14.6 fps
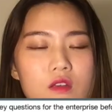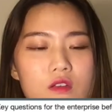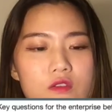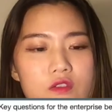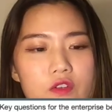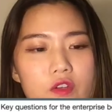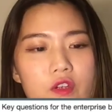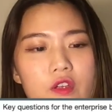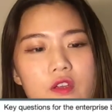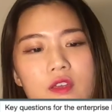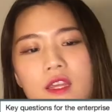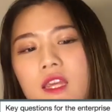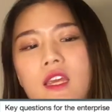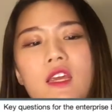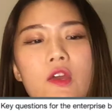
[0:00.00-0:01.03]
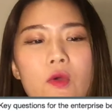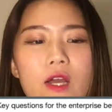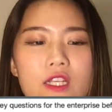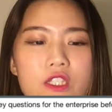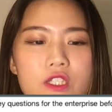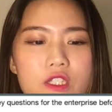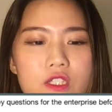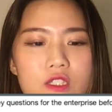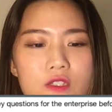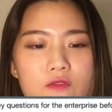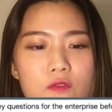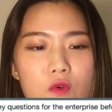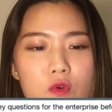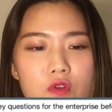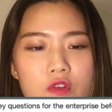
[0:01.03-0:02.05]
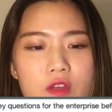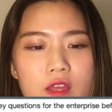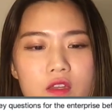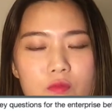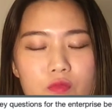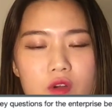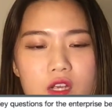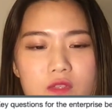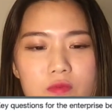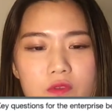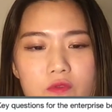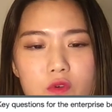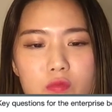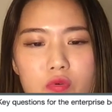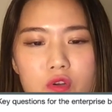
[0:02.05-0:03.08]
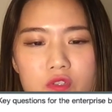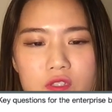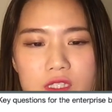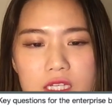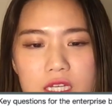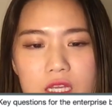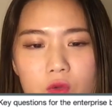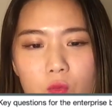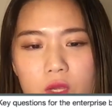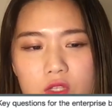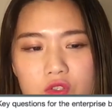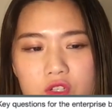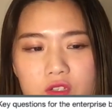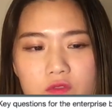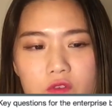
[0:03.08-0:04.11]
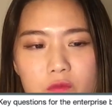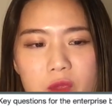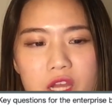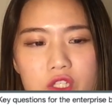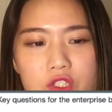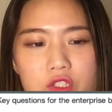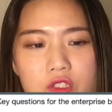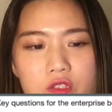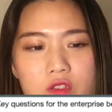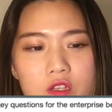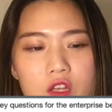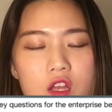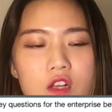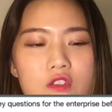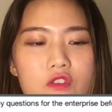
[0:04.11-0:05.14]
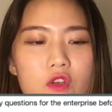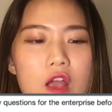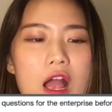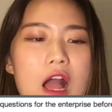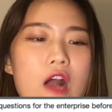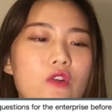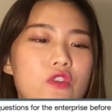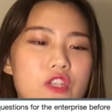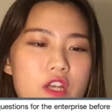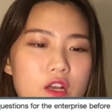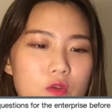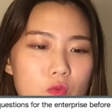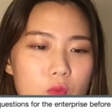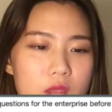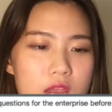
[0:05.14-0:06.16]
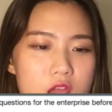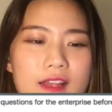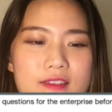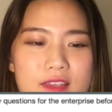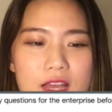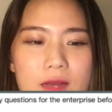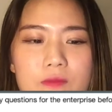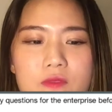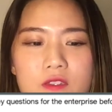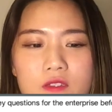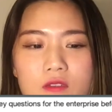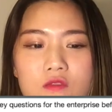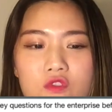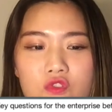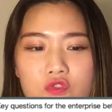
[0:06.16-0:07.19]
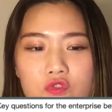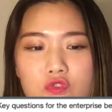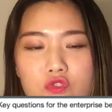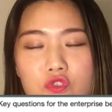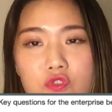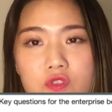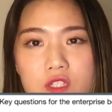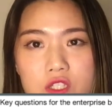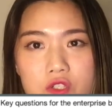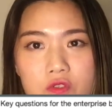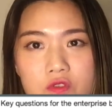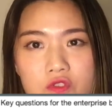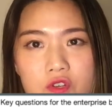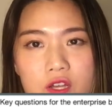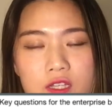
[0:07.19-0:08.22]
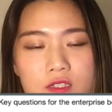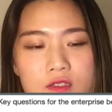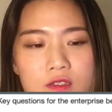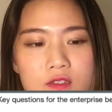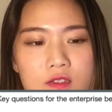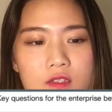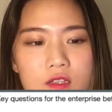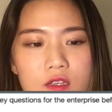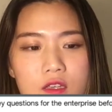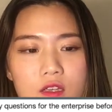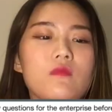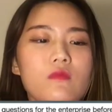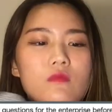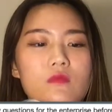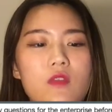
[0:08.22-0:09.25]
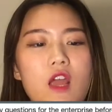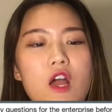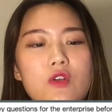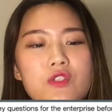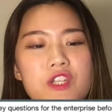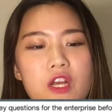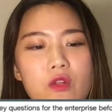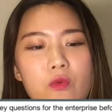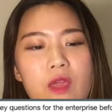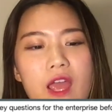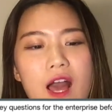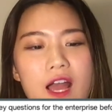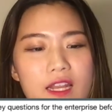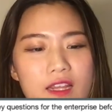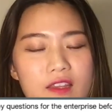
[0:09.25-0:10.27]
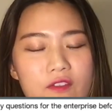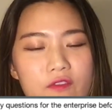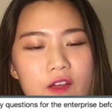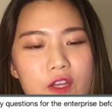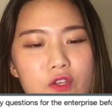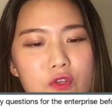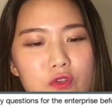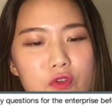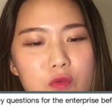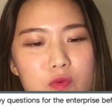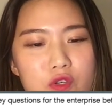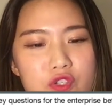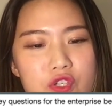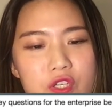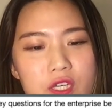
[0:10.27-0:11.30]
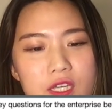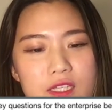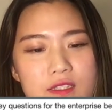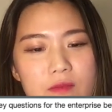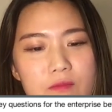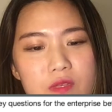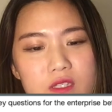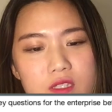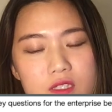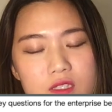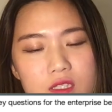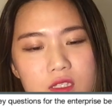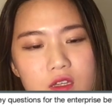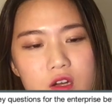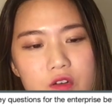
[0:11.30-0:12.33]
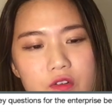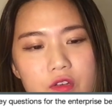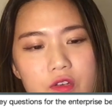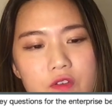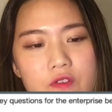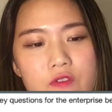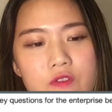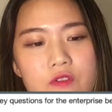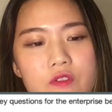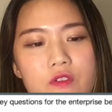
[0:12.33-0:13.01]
So key questions for the enterprise before proceeding with transformation. So how shall we adapt to new digital trends? How shall we identify new opportunities and business scenarios?